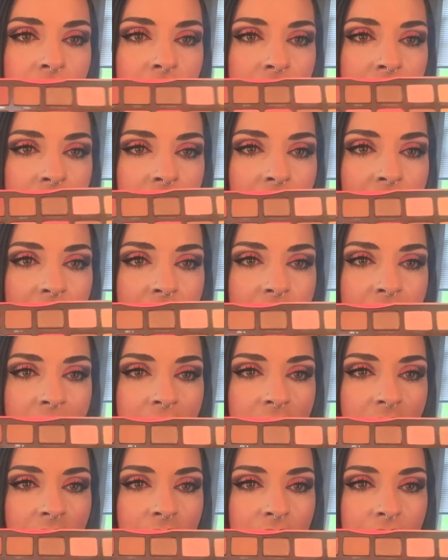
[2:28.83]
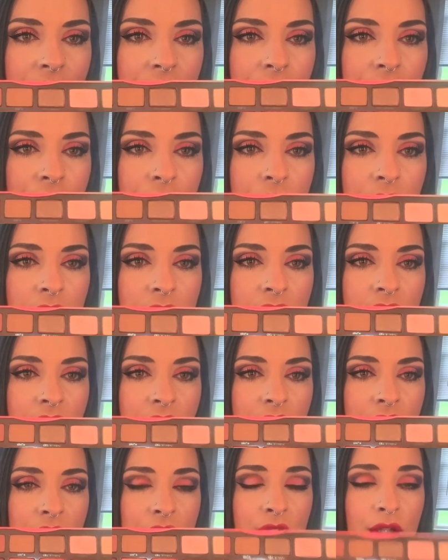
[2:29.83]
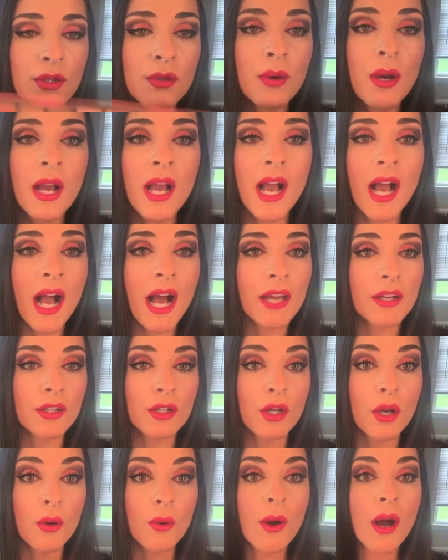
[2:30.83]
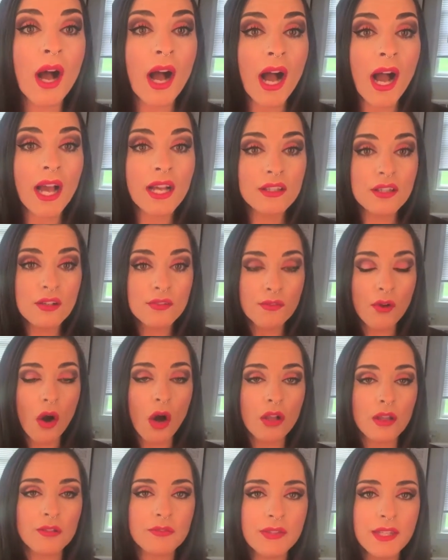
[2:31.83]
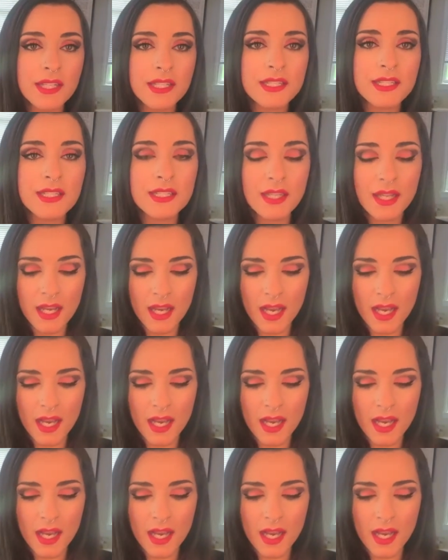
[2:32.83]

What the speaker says: The highlight colors are really nice too. I don't know. I love all of it.